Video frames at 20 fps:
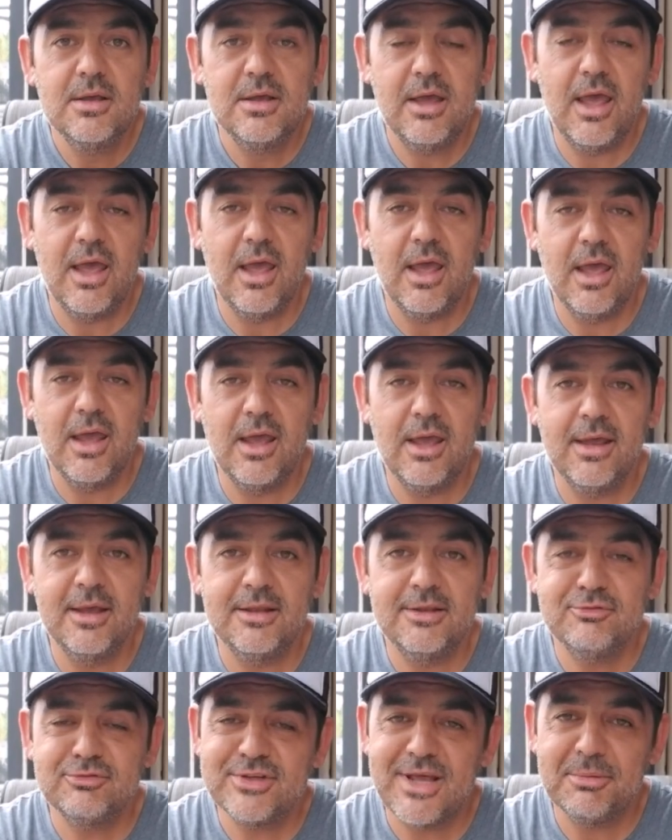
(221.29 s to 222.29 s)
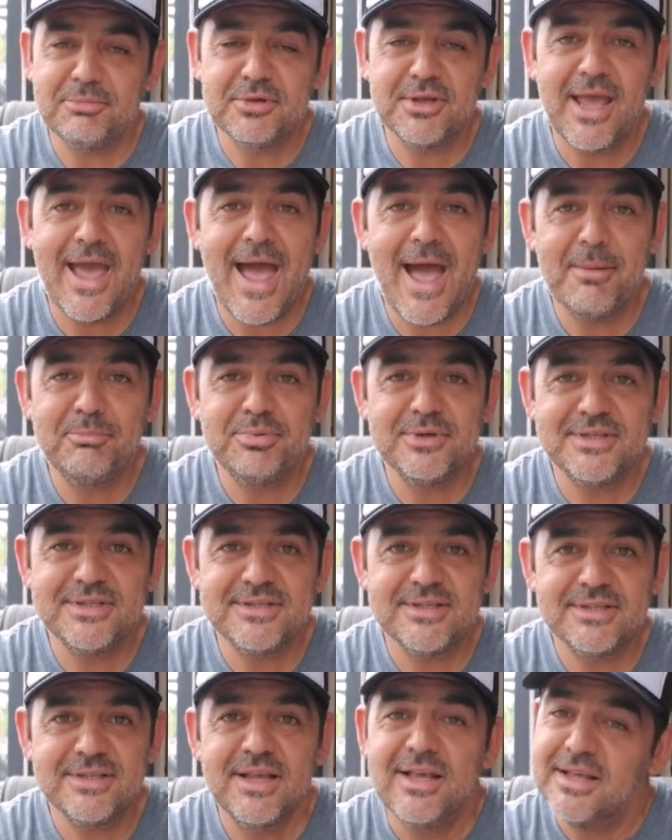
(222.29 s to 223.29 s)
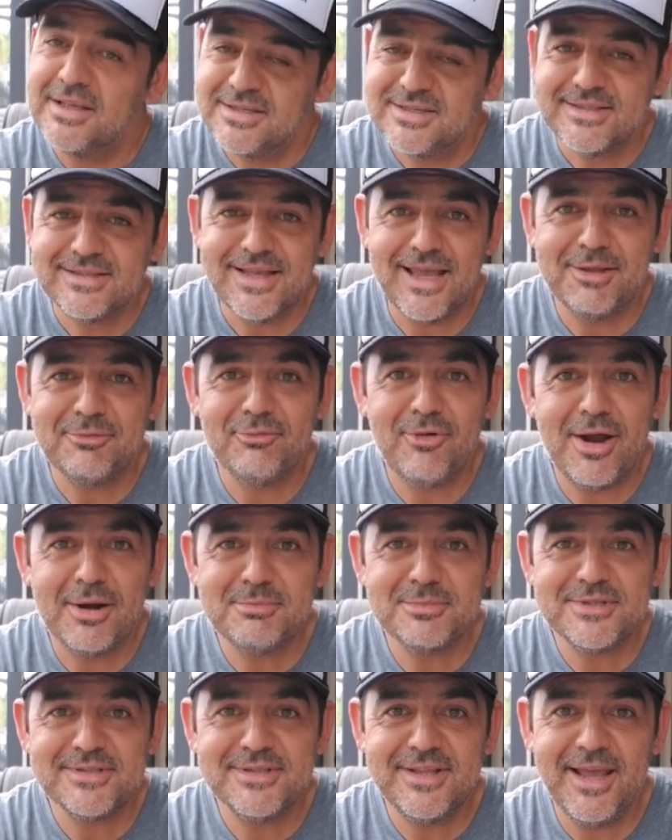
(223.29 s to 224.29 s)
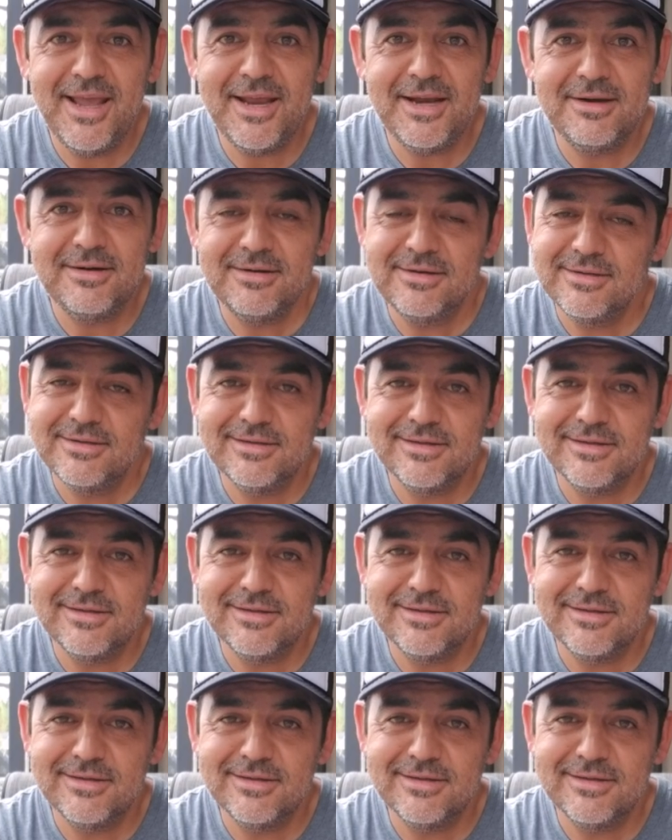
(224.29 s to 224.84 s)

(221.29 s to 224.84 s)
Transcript: and if something happens, State Farm is there.